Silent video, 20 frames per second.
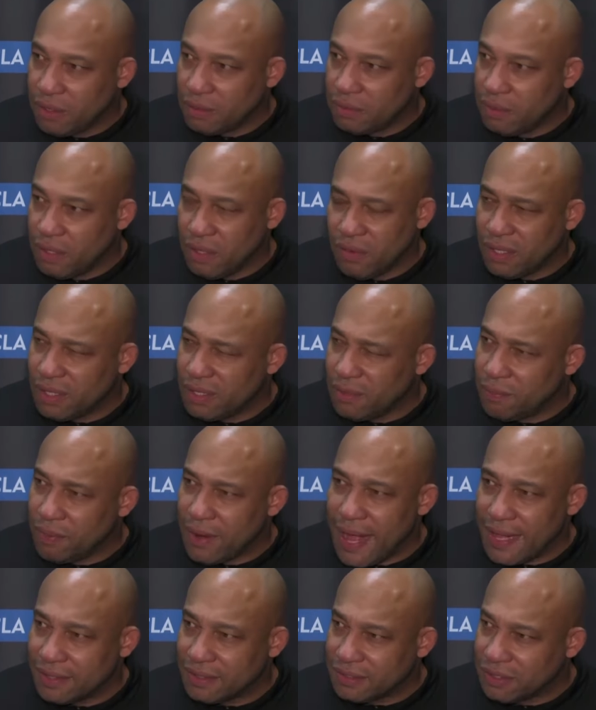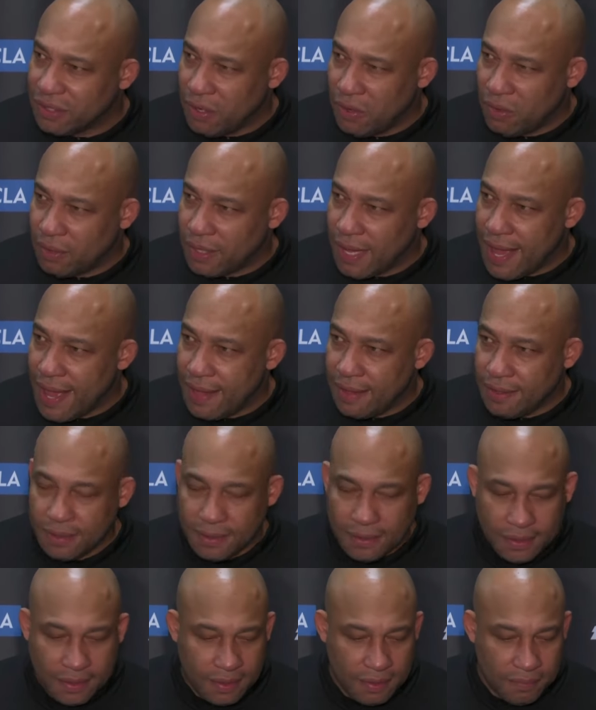We don't get to practice a whole lot,
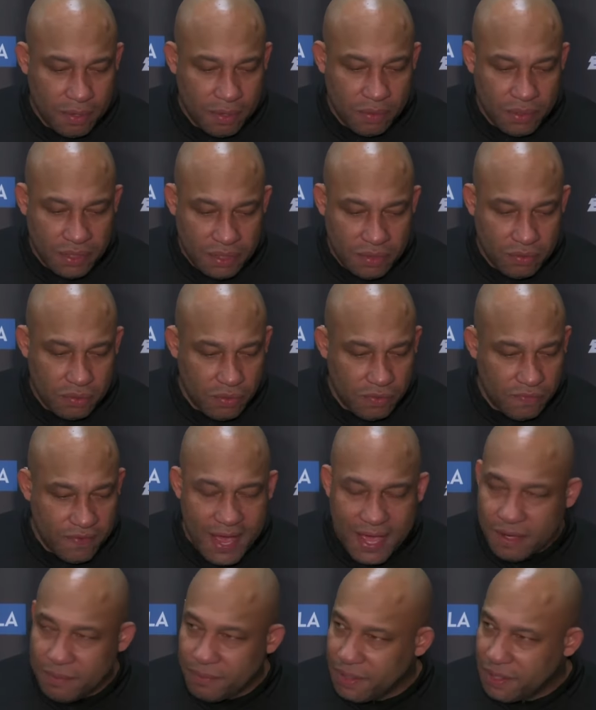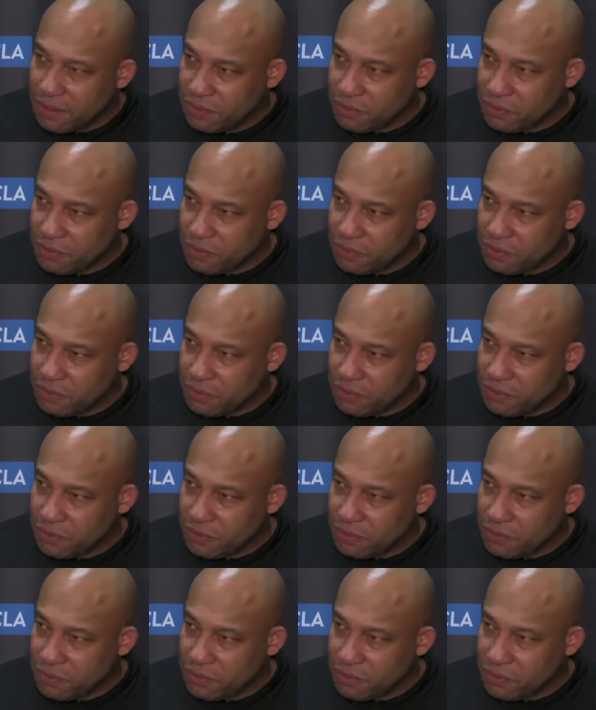but we do do vitamins.